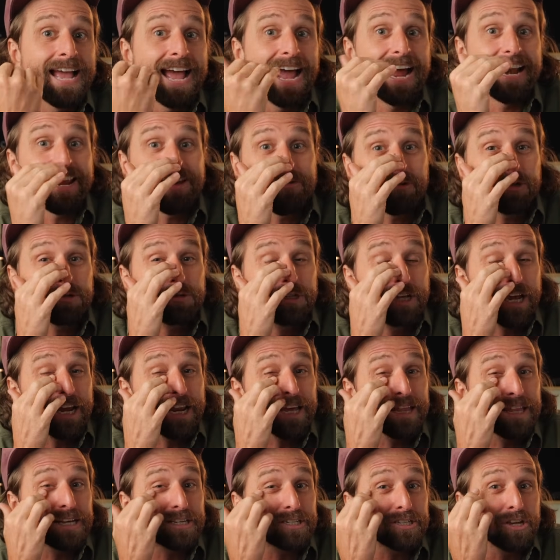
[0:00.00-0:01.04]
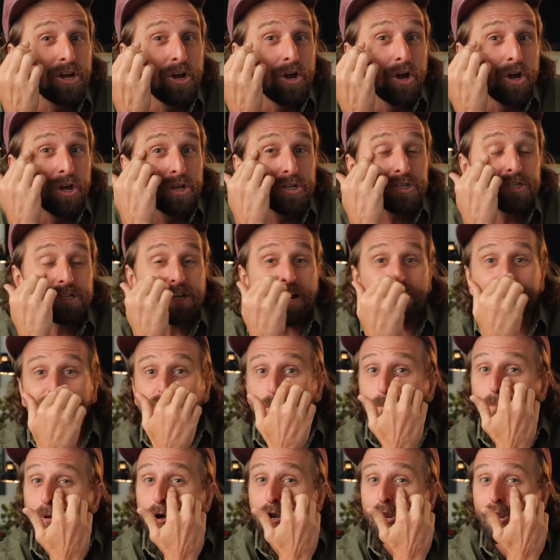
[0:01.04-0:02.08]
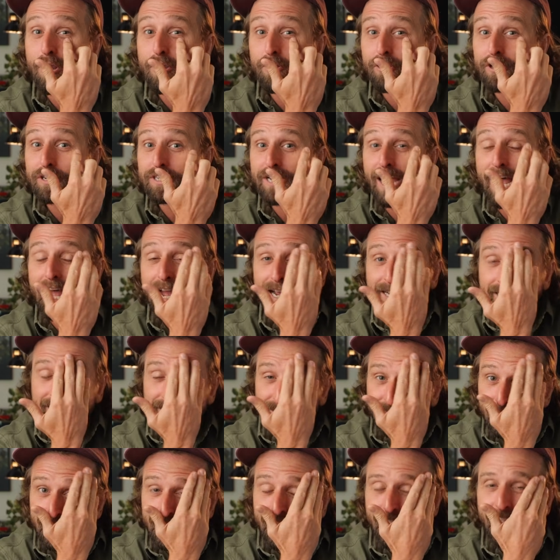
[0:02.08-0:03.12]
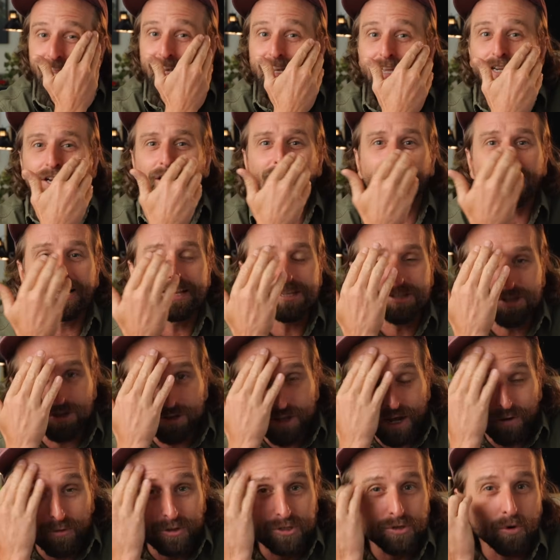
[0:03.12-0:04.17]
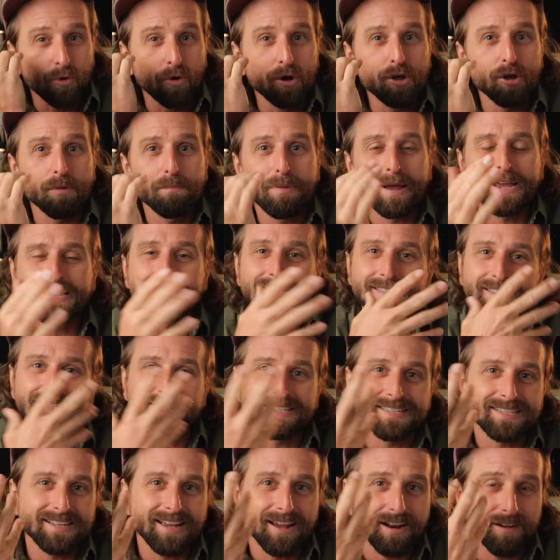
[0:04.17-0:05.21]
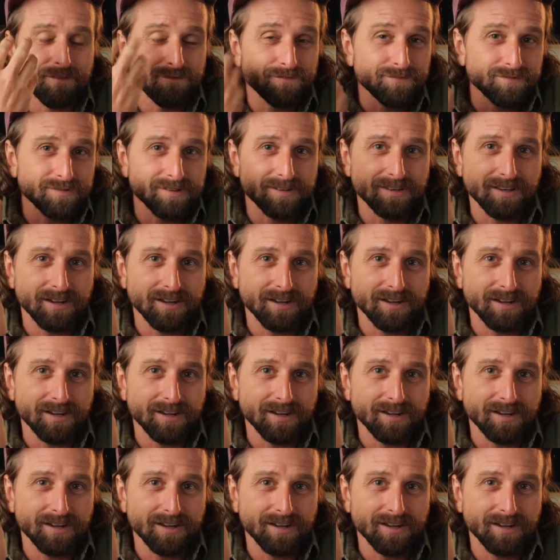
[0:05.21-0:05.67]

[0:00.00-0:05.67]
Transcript: and he was getting this stuff to put under his eyes and a cleanser that was oil-based instead of,